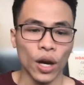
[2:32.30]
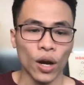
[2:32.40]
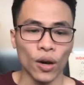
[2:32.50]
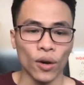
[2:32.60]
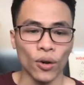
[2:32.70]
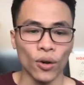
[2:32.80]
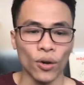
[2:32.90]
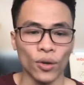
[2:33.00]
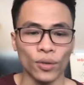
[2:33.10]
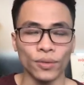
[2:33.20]

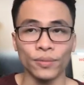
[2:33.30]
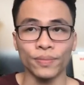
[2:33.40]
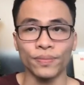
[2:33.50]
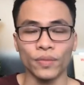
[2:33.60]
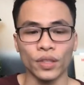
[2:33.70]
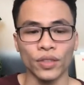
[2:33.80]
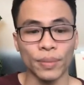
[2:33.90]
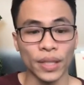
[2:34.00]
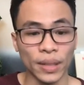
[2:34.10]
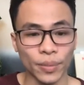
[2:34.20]
or
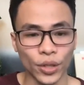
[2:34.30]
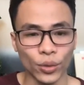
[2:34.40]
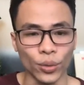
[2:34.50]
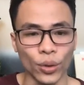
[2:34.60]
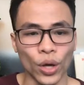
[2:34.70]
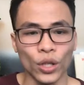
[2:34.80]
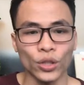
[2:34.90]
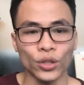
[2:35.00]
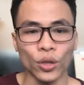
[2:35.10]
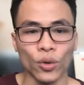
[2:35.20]
RabbitMQ.
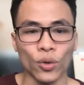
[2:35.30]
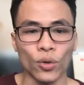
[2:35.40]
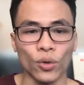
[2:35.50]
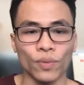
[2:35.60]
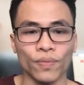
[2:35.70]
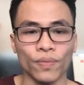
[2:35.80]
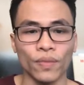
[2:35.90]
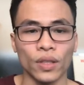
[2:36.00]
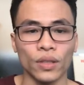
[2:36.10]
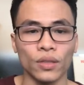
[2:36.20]
So
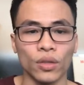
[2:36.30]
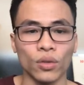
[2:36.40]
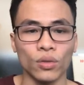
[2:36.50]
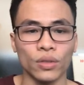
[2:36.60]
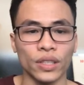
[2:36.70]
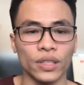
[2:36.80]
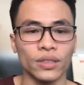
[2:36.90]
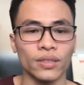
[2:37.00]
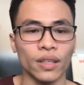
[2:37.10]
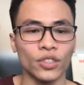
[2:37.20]
the code
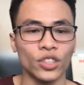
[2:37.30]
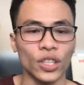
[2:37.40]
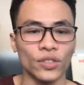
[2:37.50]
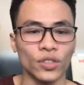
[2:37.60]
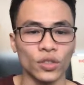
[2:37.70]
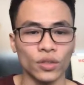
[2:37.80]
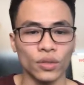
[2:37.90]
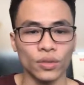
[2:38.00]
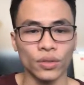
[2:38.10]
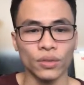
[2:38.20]
is not
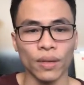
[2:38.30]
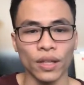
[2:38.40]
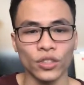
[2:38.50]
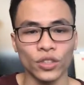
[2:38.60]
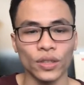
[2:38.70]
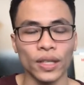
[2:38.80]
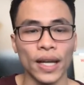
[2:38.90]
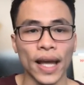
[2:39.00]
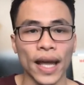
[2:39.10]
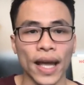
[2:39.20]
changed too much.
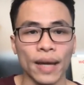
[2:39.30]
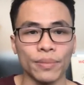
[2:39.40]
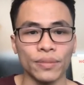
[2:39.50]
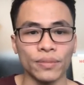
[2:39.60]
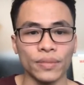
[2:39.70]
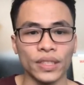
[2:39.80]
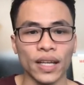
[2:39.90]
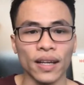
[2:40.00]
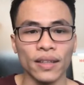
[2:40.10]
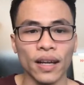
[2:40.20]

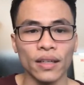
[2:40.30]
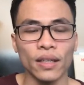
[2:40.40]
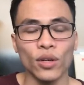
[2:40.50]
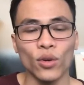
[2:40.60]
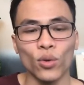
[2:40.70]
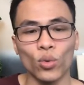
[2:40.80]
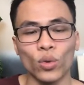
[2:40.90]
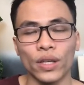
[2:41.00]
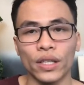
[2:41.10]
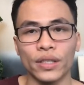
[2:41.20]
Beside that,
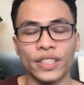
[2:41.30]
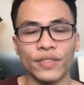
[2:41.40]
we